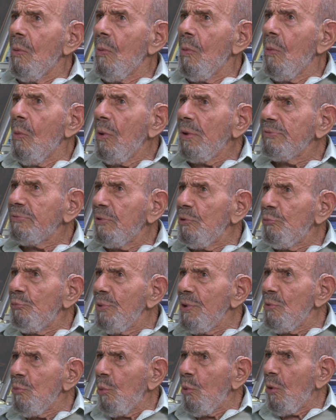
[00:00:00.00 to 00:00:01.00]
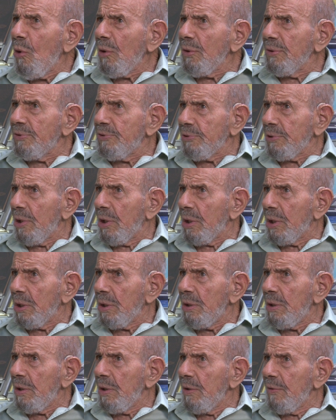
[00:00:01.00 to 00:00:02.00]
what the rewards
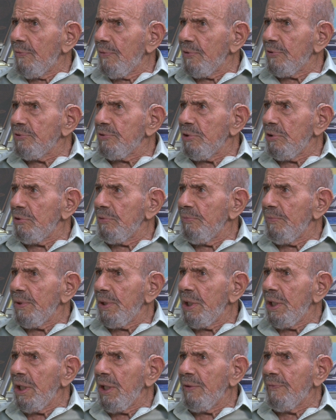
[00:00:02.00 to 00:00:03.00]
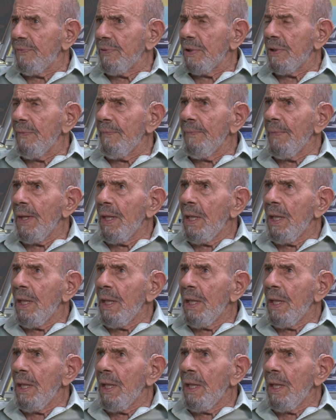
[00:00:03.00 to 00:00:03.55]
are for a certain behavior.